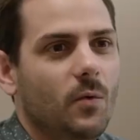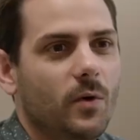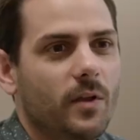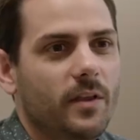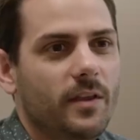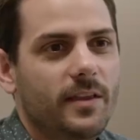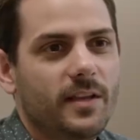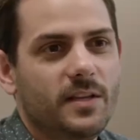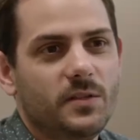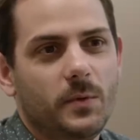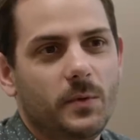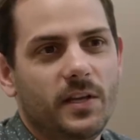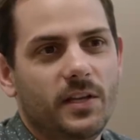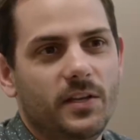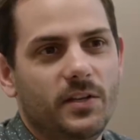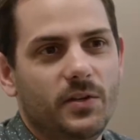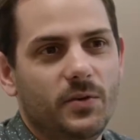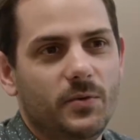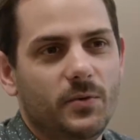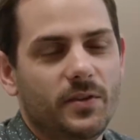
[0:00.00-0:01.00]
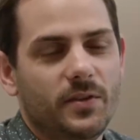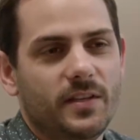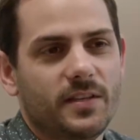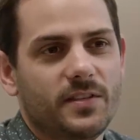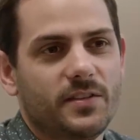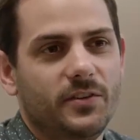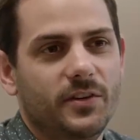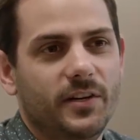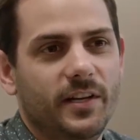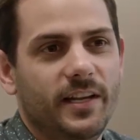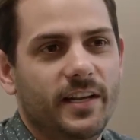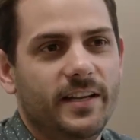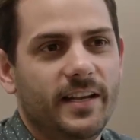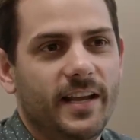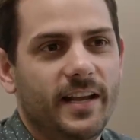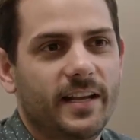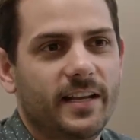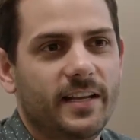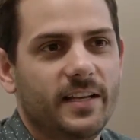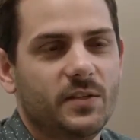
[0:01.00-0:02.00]
One of the things we can do with this 3D
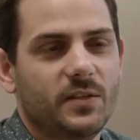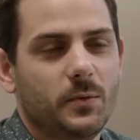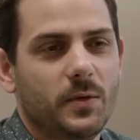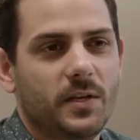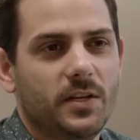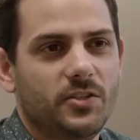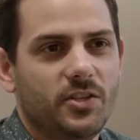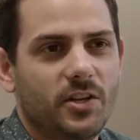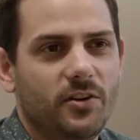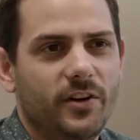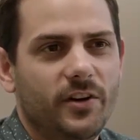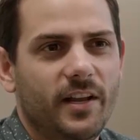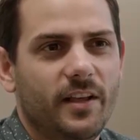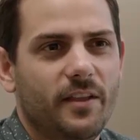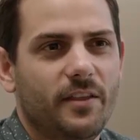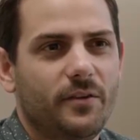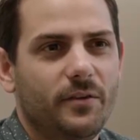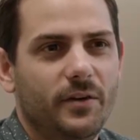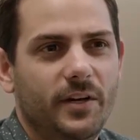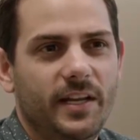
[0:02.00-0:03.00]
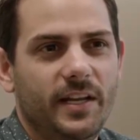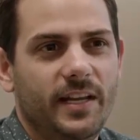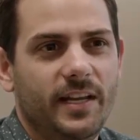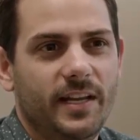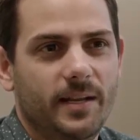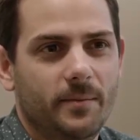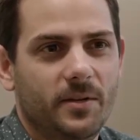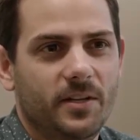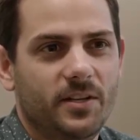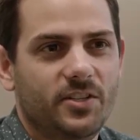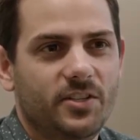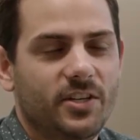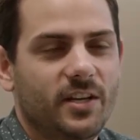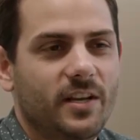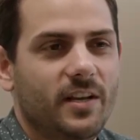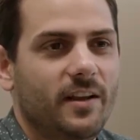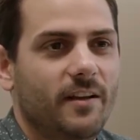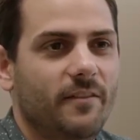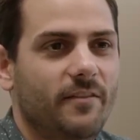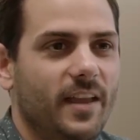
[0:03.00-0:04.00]
data is we can generate a 3D image
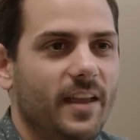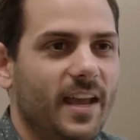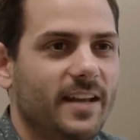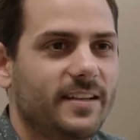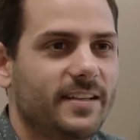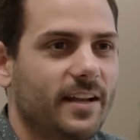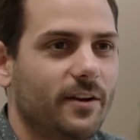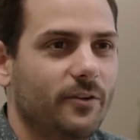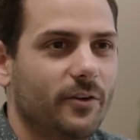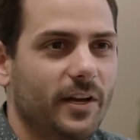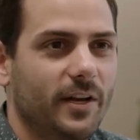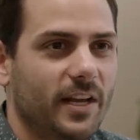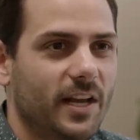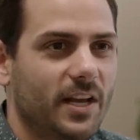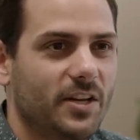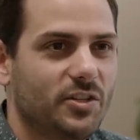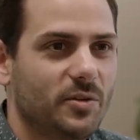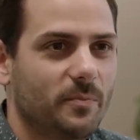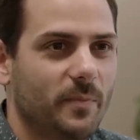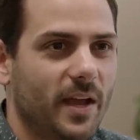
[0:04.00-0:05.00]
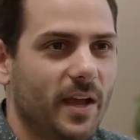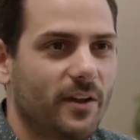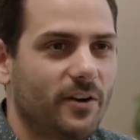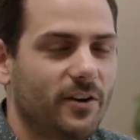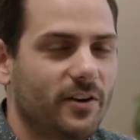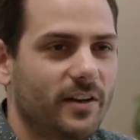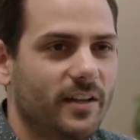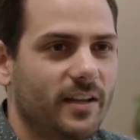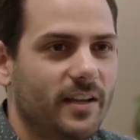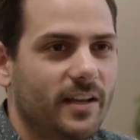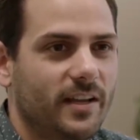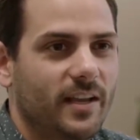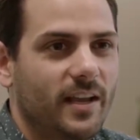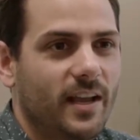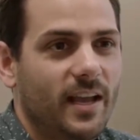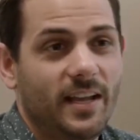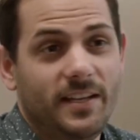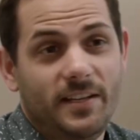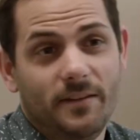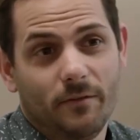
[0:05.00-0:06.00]
of the antenna radiation pattern
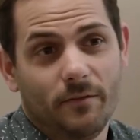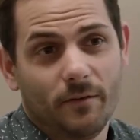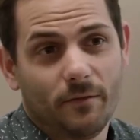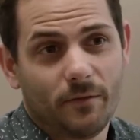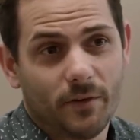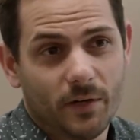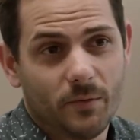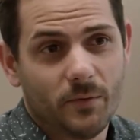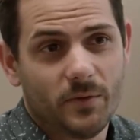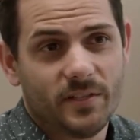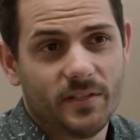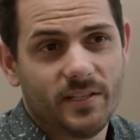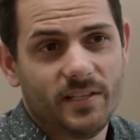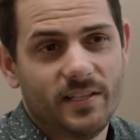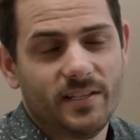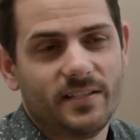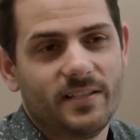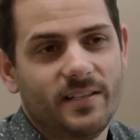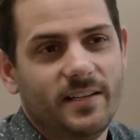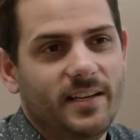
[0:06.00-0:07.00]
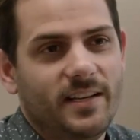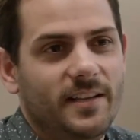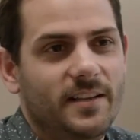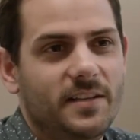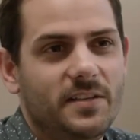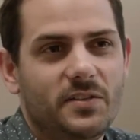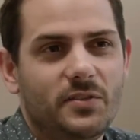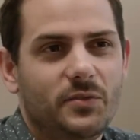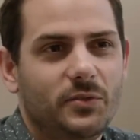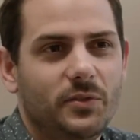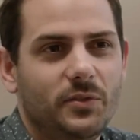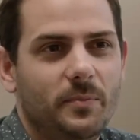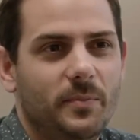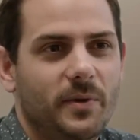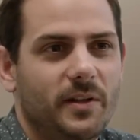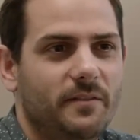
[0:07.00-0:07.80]
at different frequencies. And this is really